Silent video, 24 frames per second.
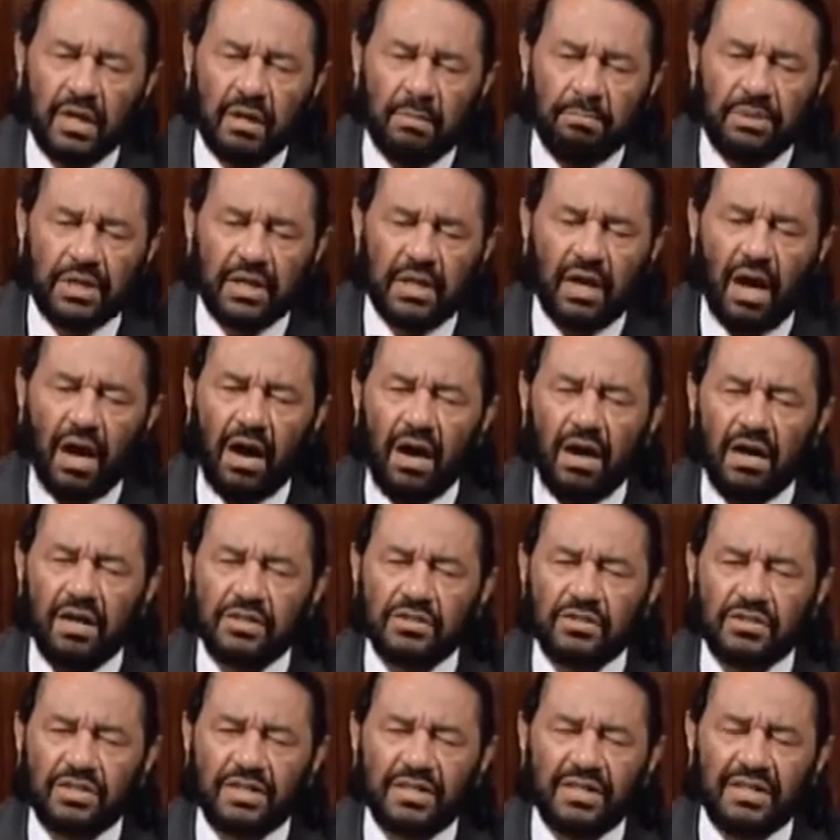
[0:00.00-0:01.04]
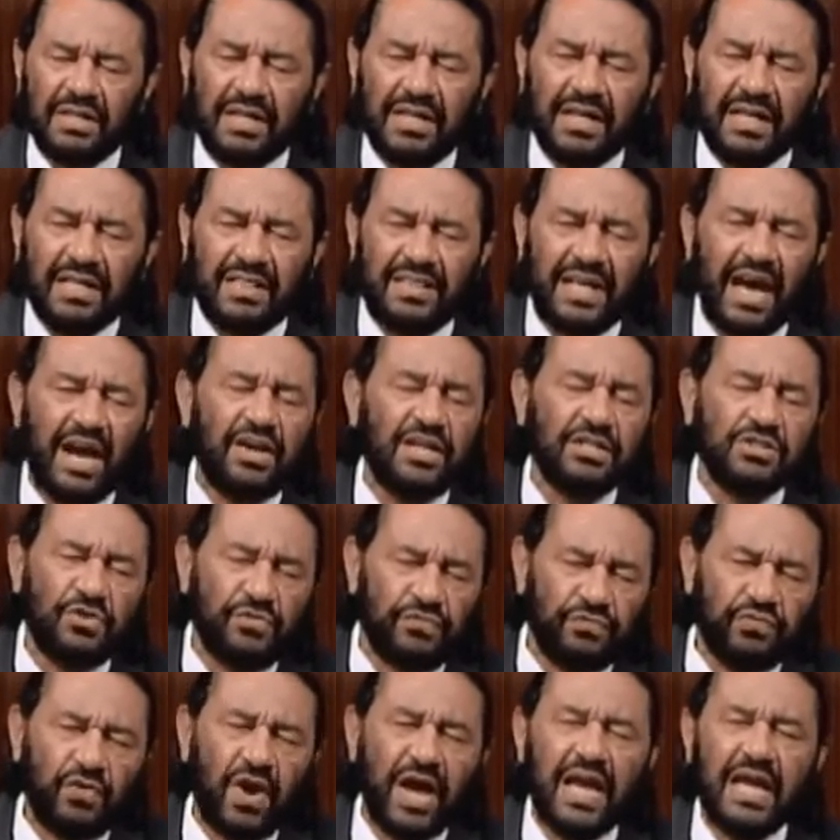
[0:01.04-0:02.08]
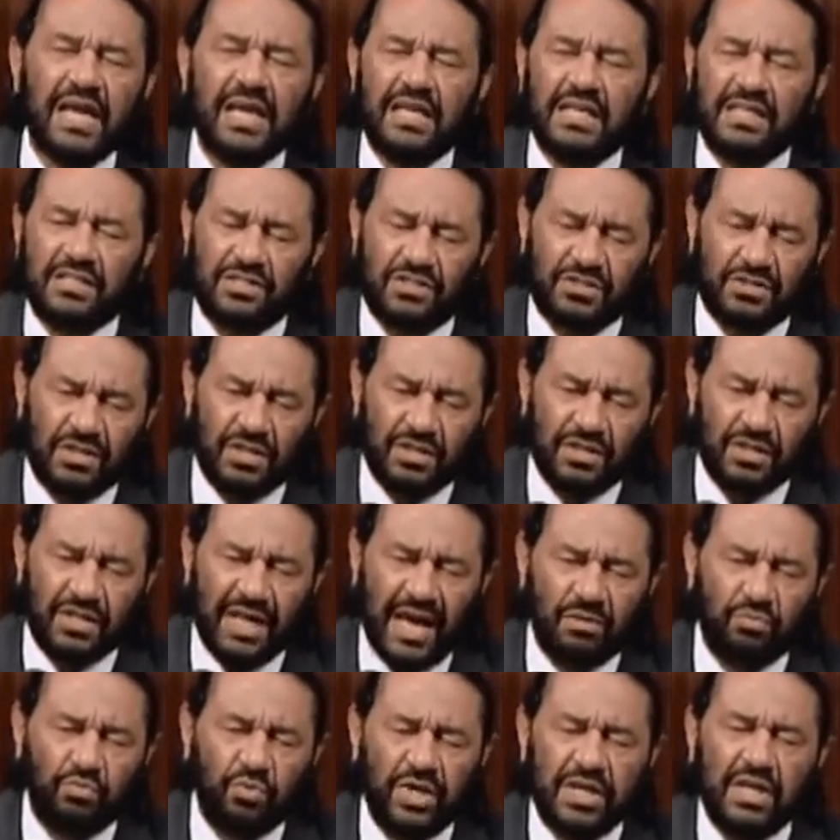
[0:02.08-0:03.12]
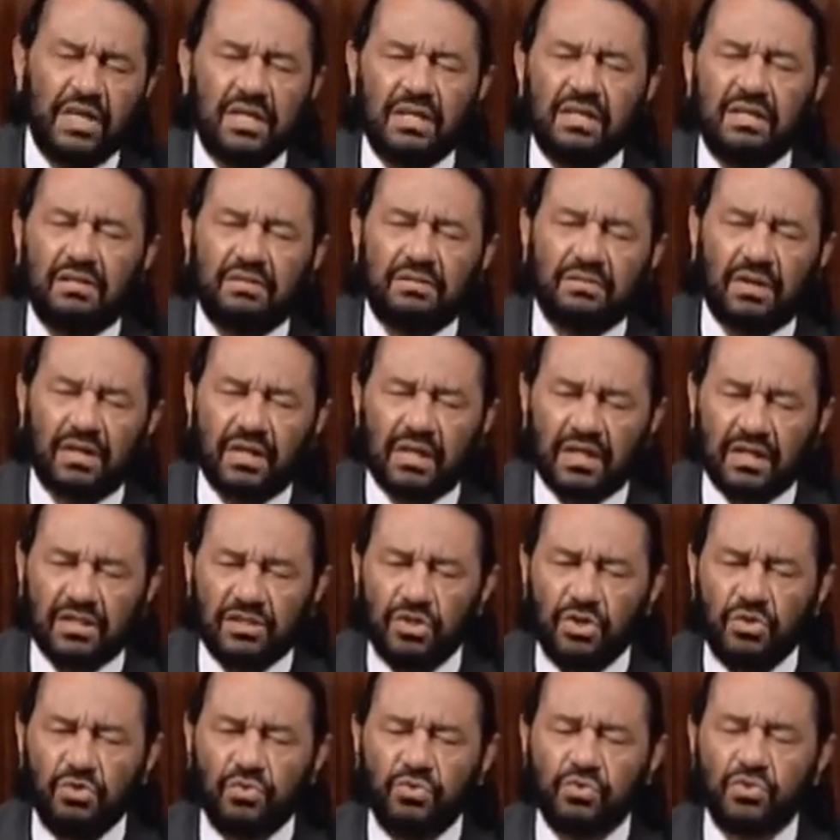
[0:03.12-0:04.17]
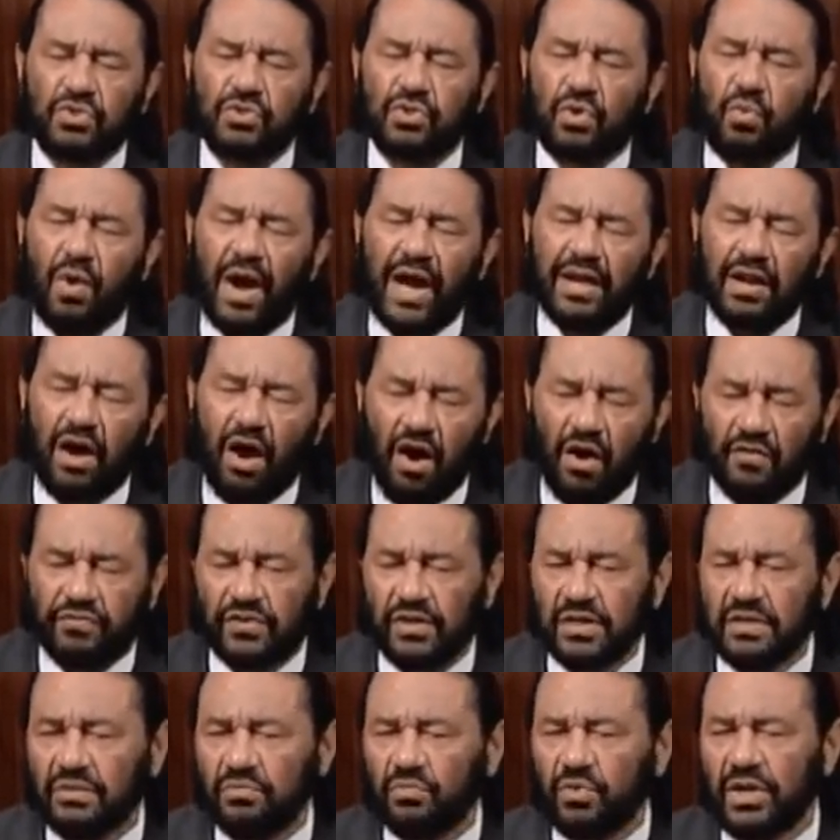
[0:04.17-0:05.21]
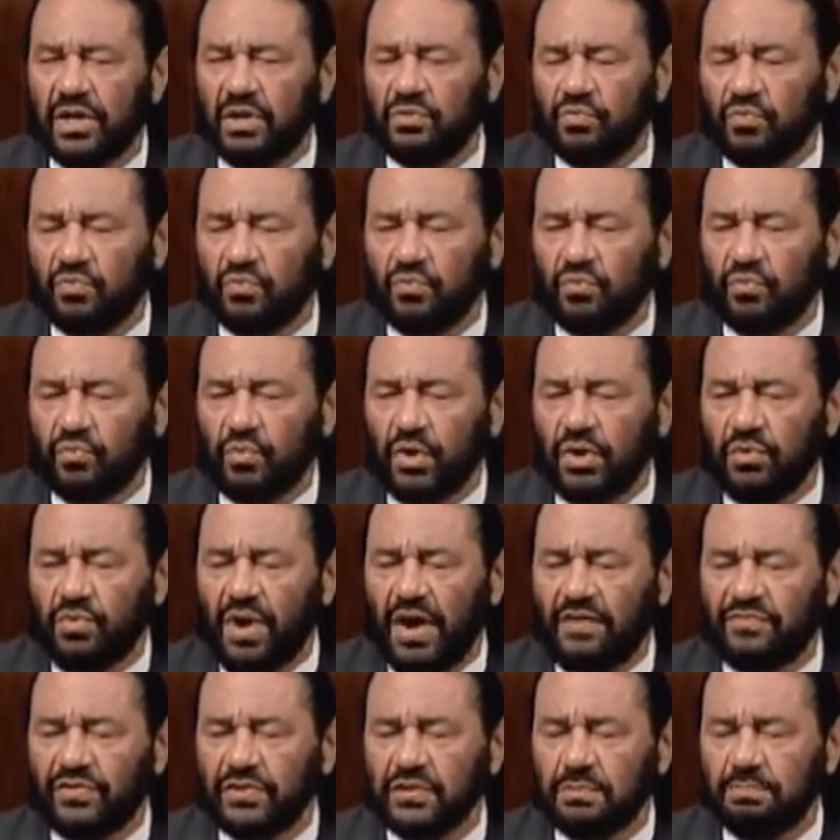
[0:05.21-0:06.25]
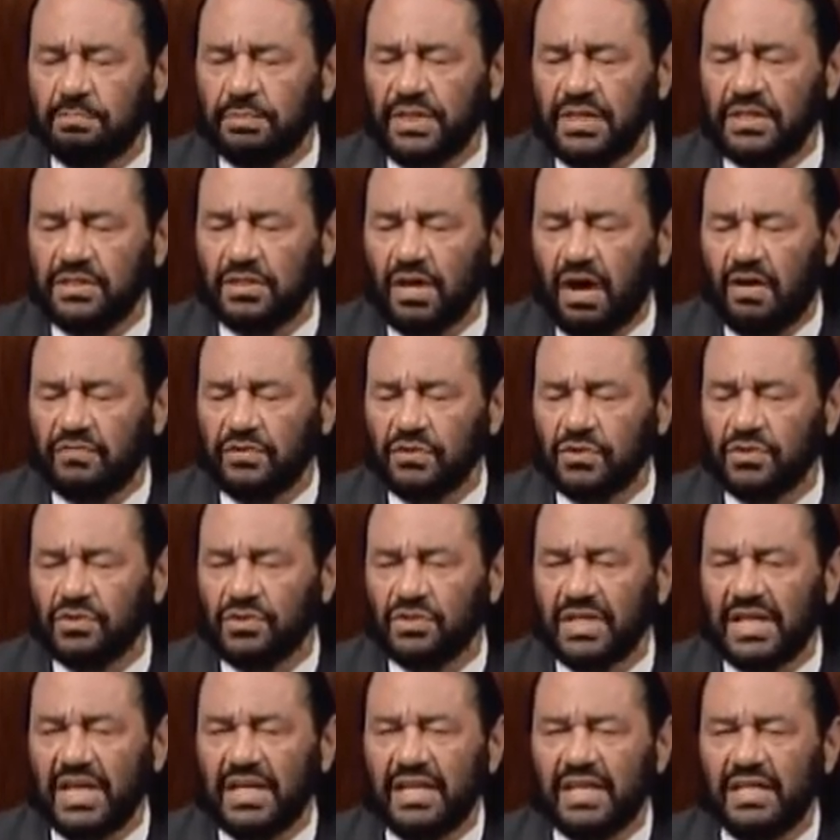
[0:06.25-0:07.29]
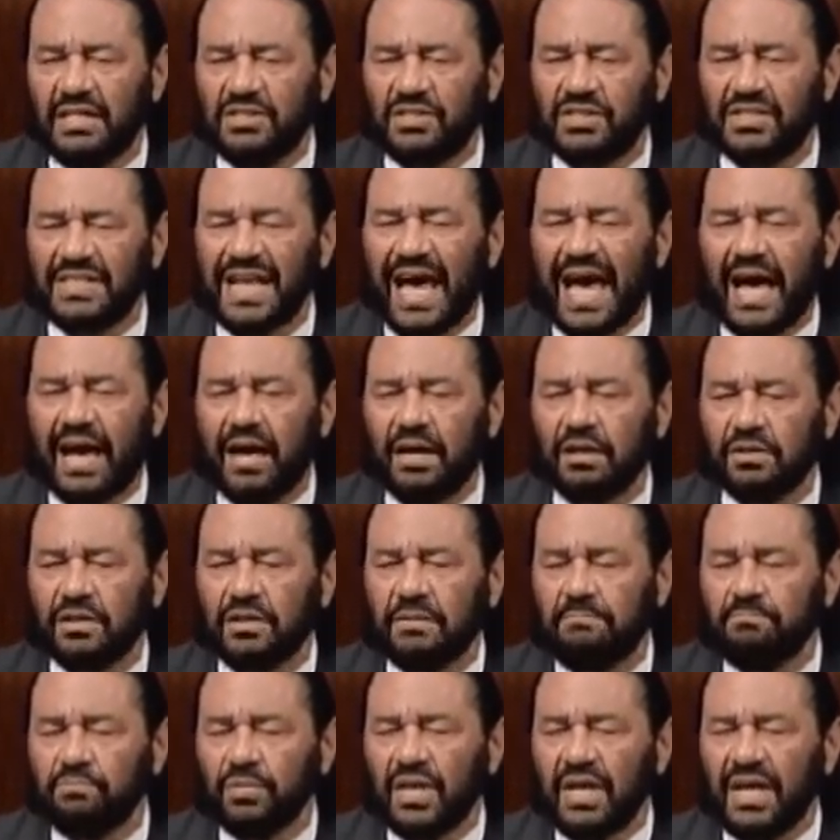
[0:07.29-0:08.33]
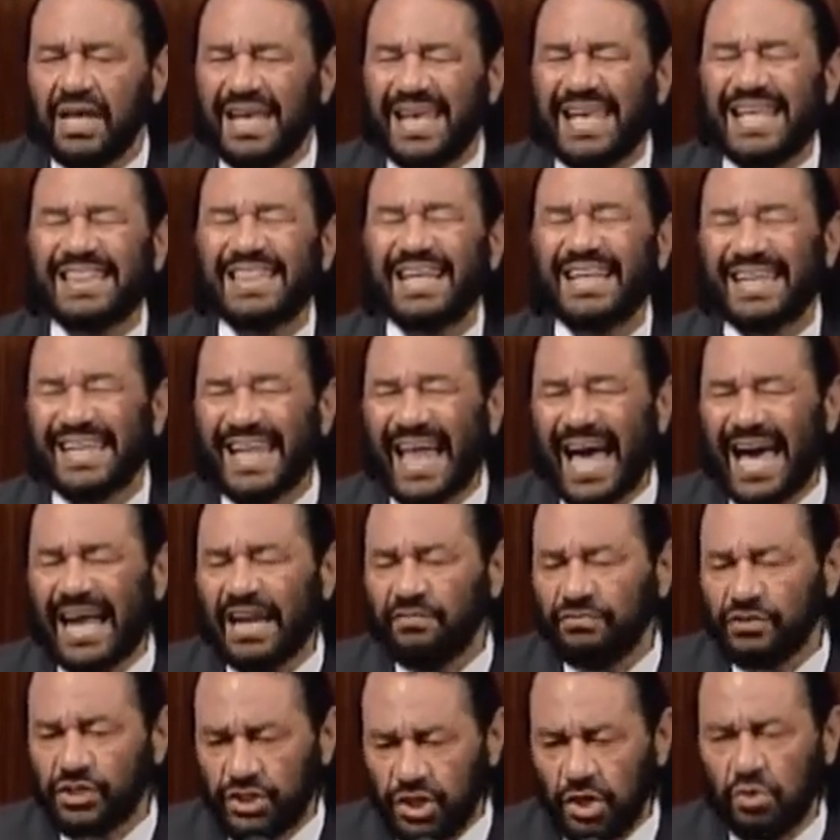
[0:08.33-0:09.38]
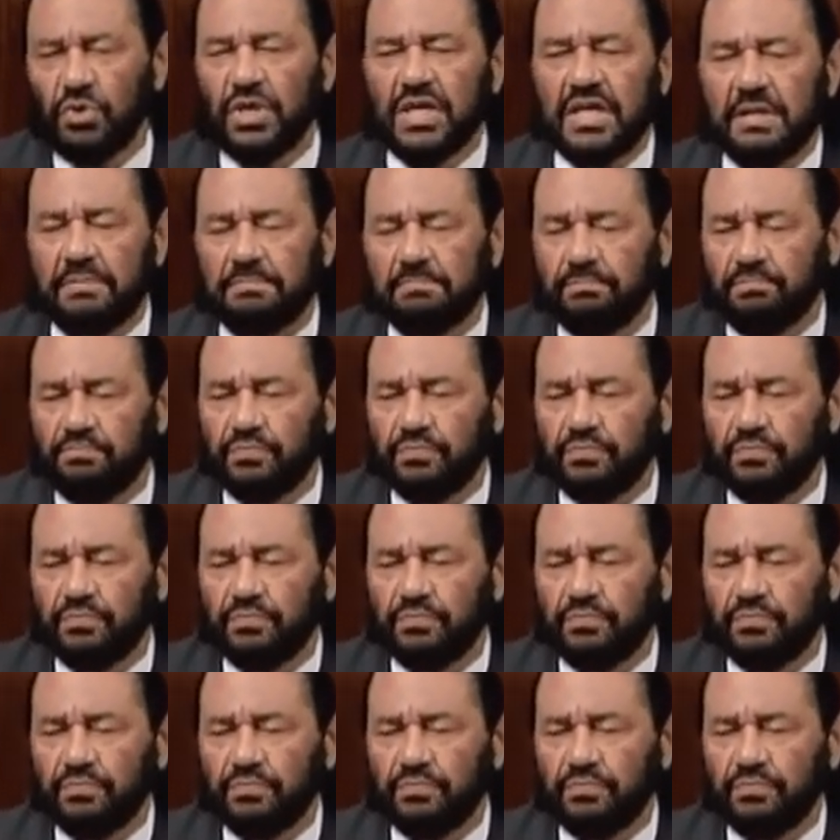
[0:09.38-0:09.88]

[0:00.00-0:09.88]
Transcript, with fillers: because there is a phrase that we use quite often when it, we reference peace officers. It is styled in the line of duty